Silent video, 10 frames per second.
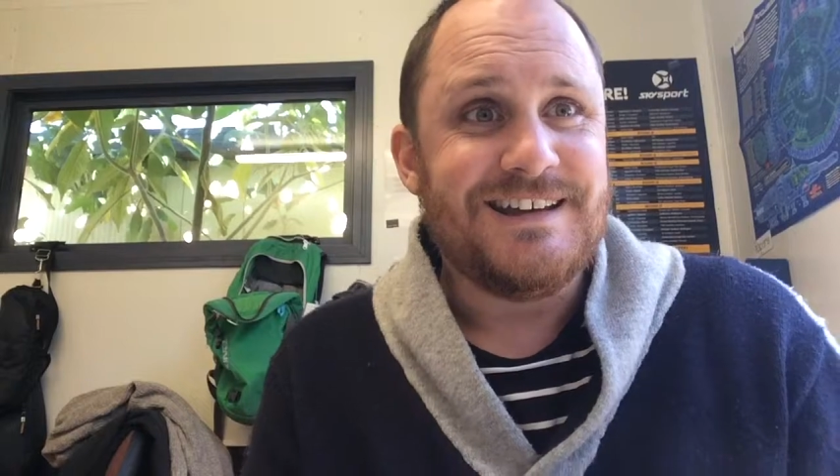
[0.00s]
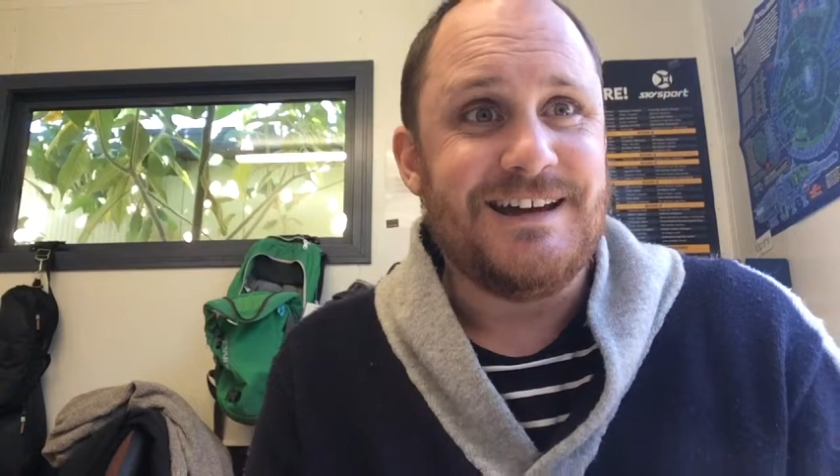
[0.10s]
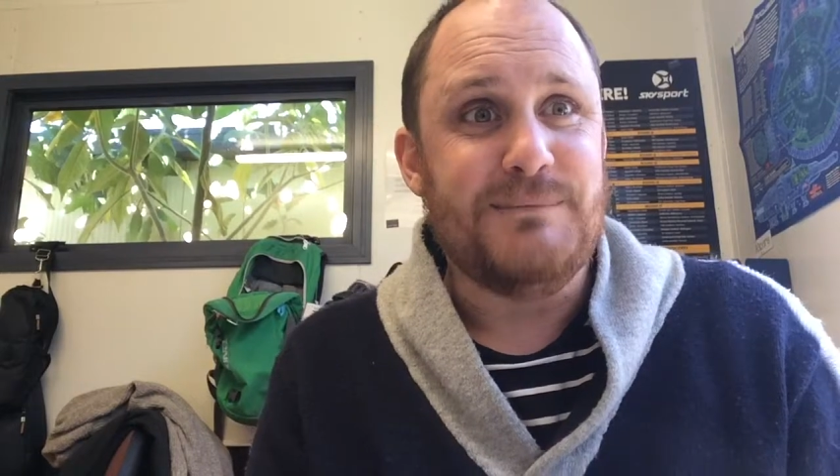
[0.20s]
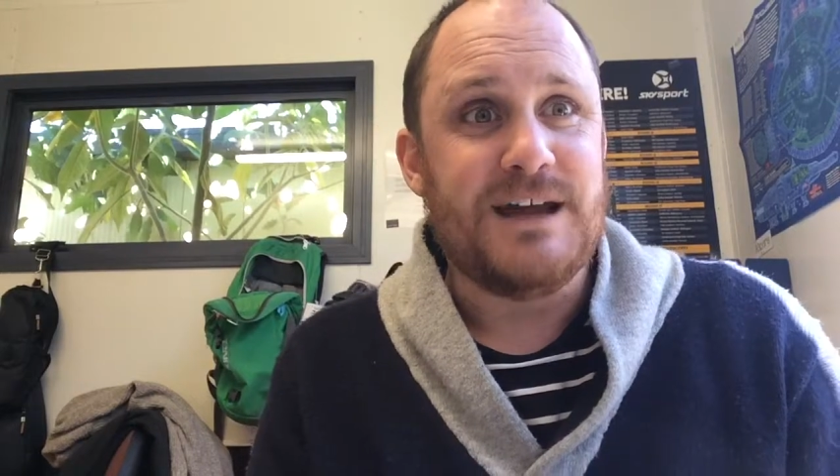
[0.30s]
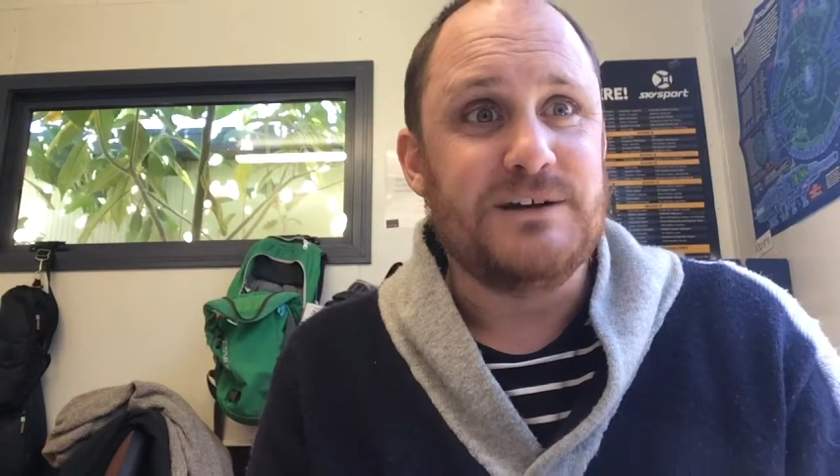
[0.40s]

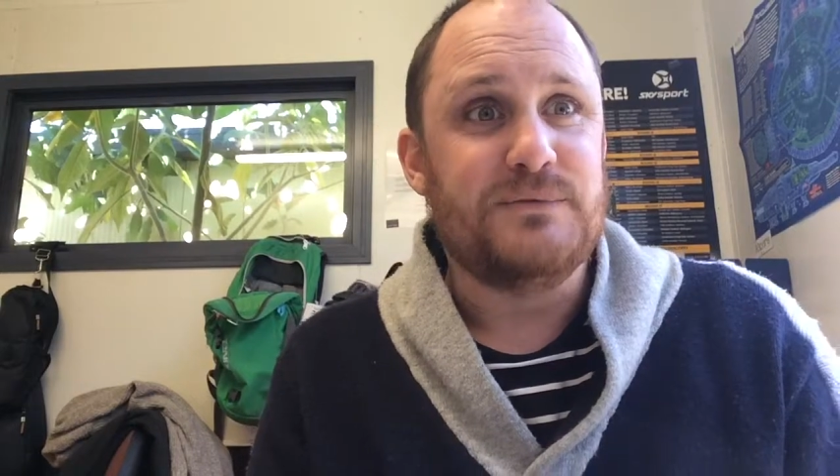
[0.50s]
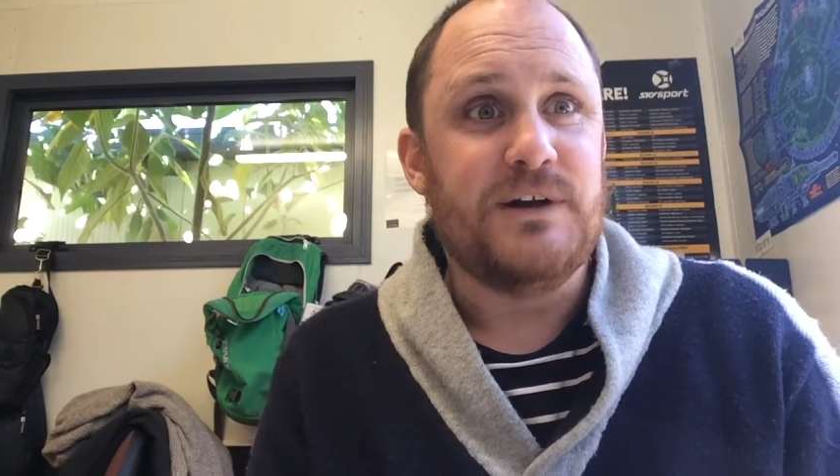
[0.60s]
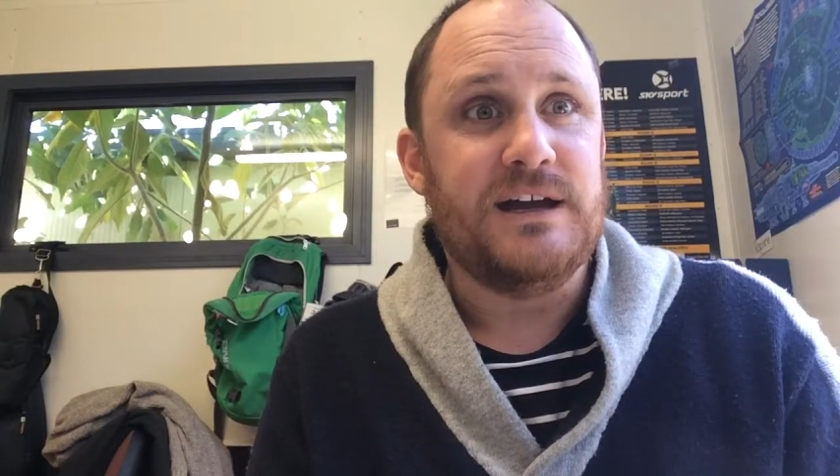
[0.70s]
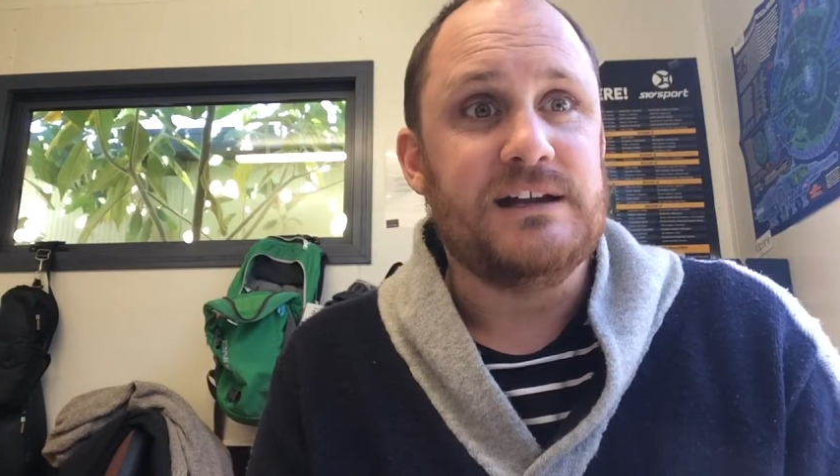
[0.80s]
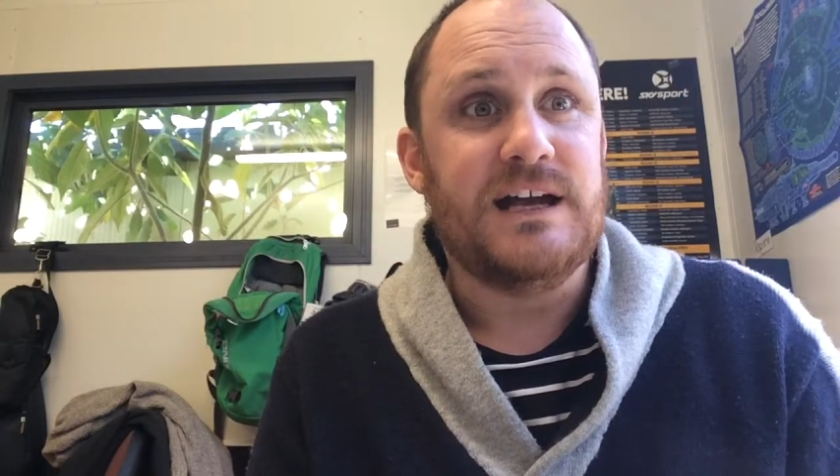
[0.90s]
a
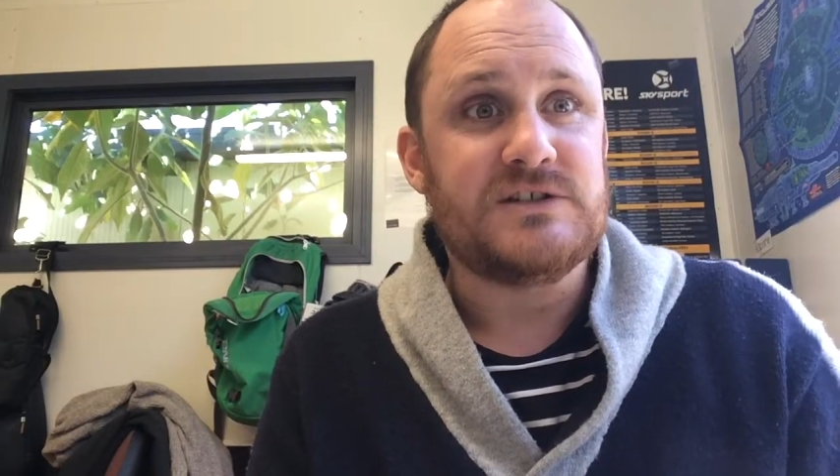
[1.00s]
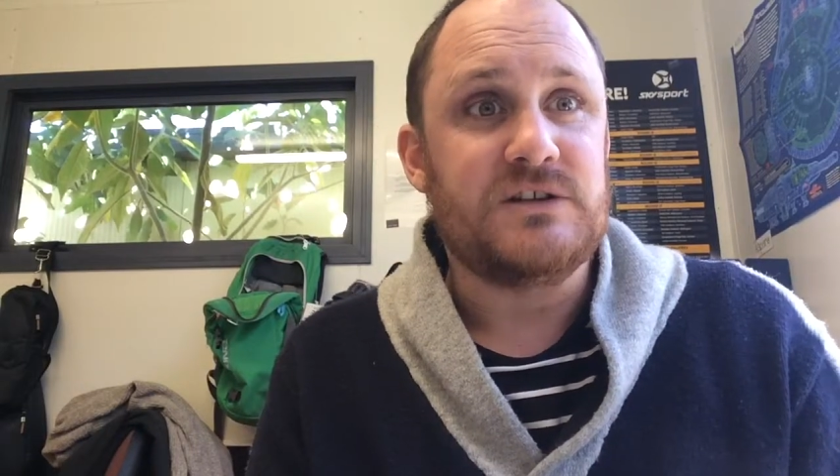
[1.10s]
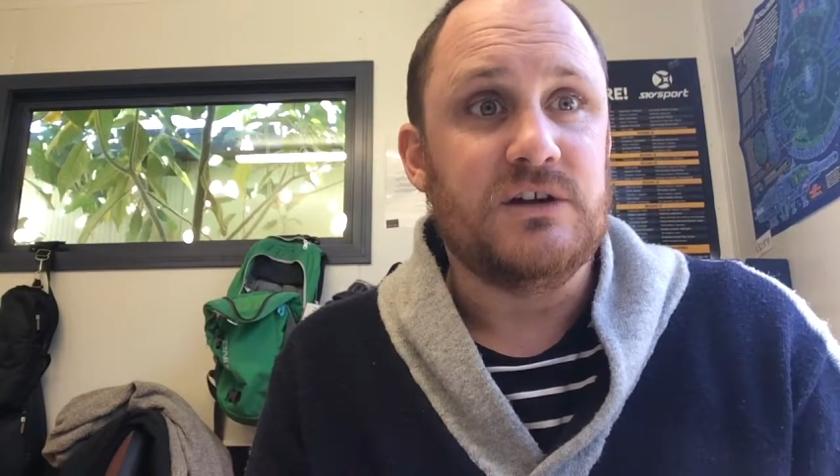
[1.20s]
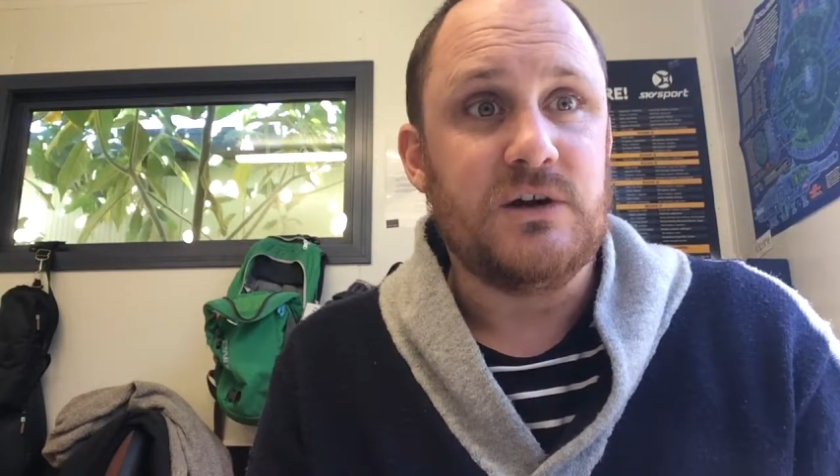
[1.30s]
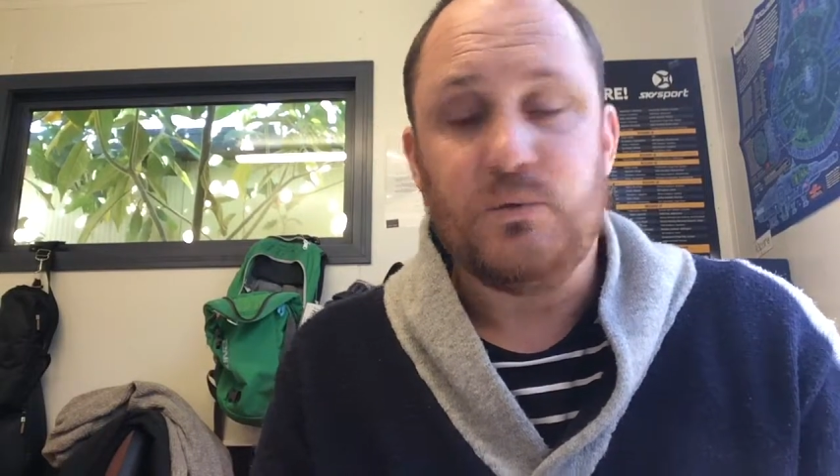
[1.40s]
magnifying glass
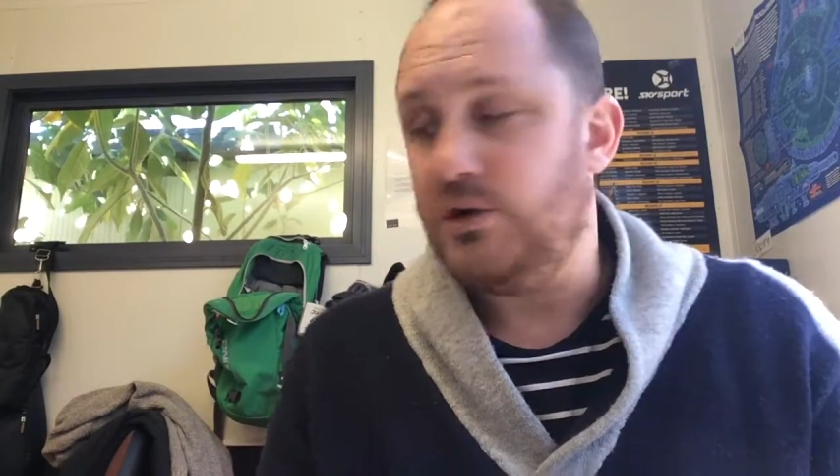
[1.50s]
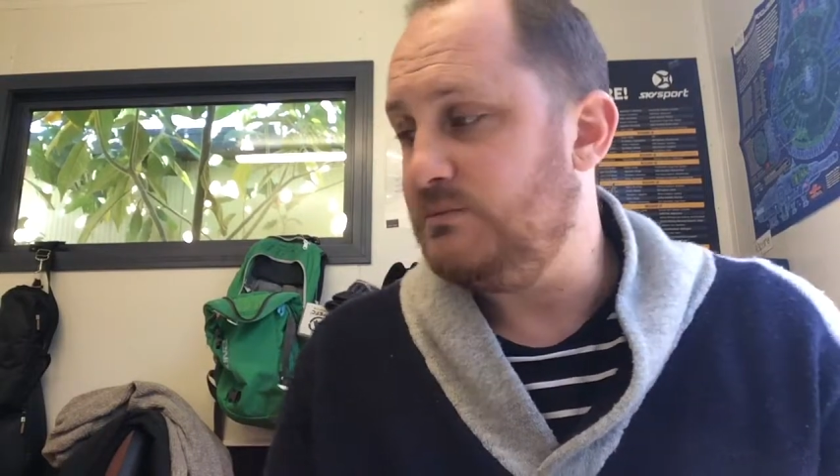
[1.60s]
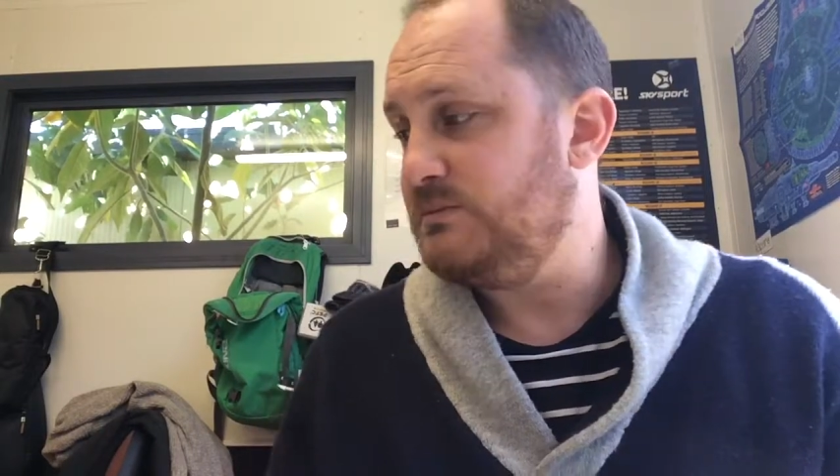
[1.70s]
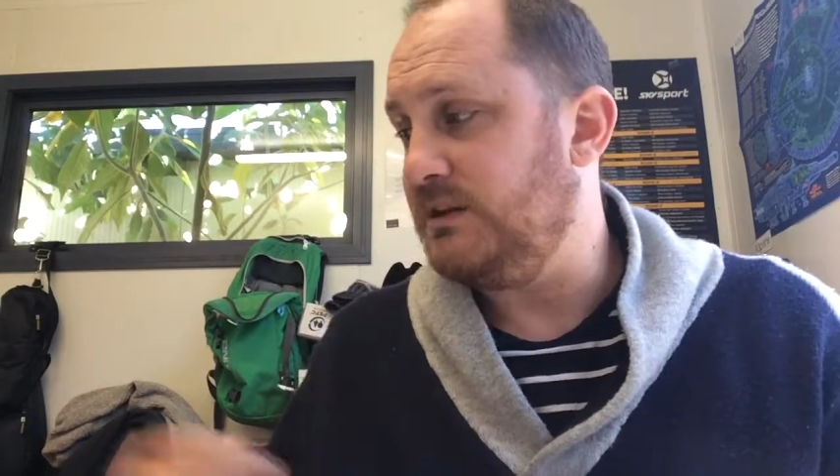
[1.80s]
to look at worms,